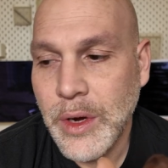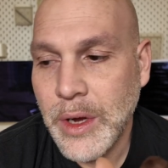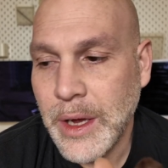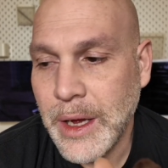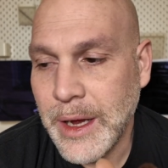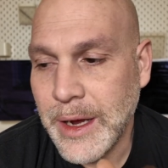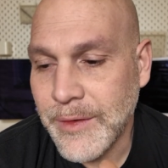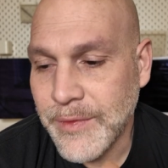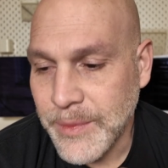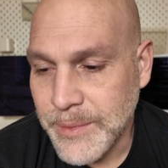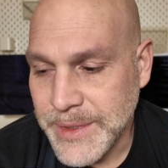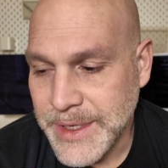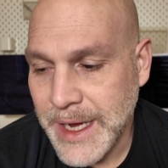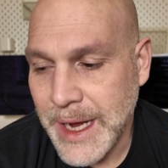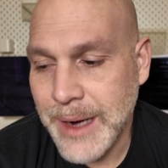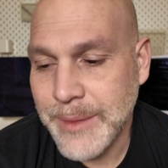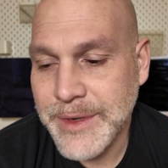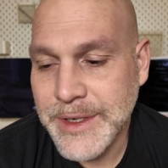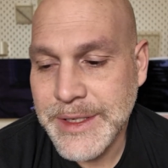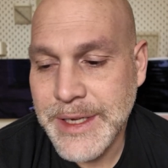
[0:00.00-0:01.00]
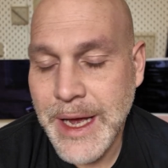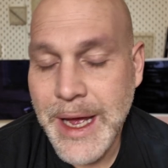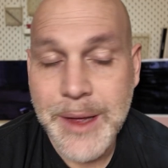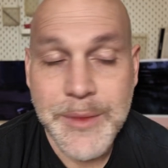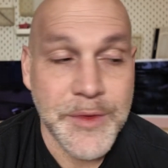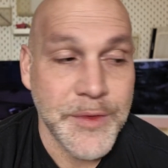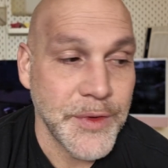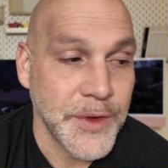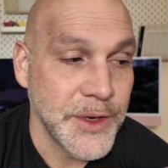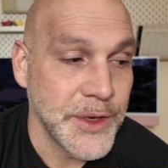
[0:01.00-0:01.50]
from time to
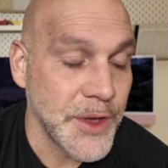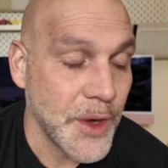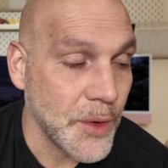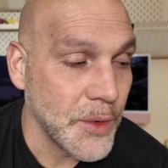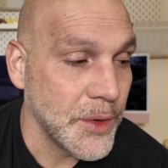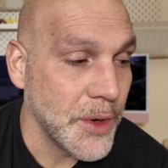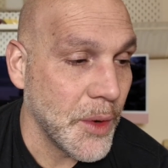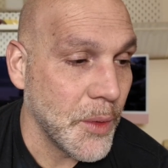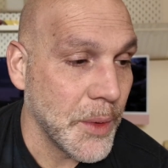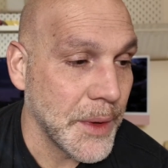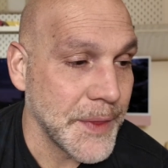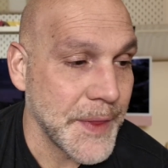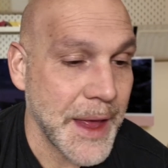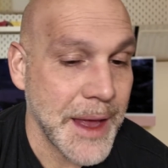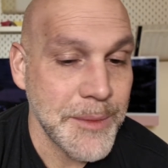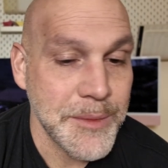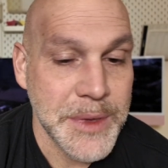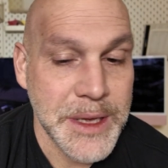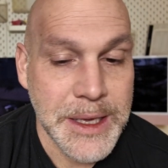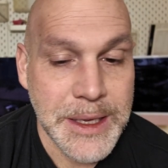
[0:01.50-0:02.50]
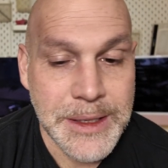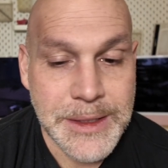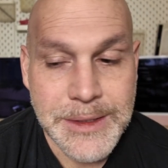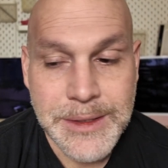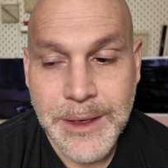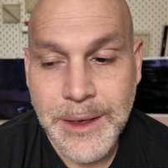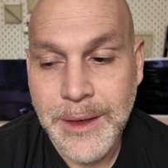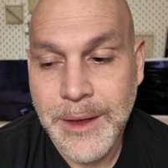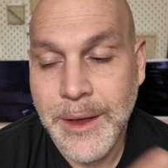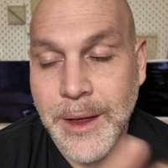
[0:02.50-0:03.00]
time. If you don't know what that means,